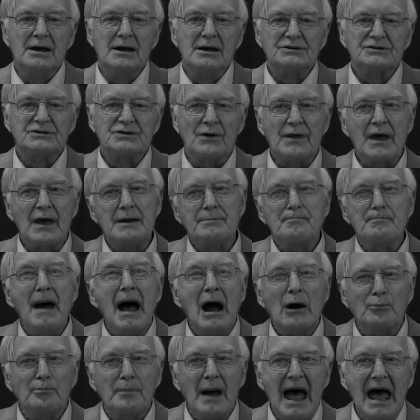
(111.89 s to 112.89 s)
so that
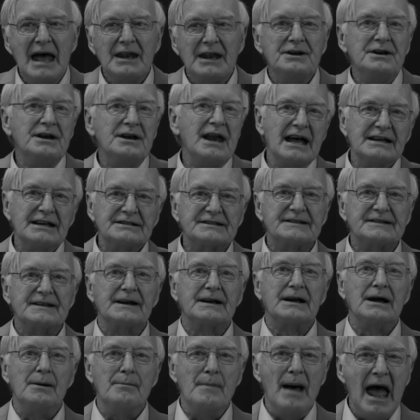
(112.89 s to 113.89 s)
Mountbatten, as the
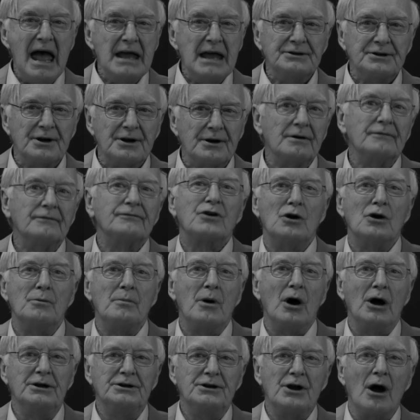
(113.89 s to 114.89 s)
commander of
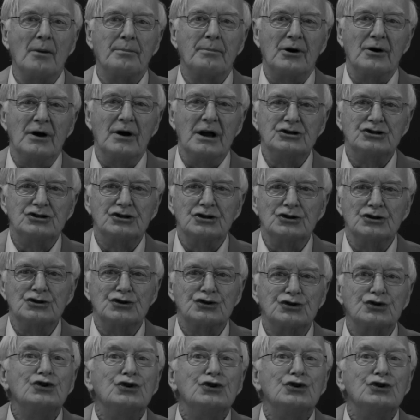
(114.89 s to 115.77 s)
combined operations,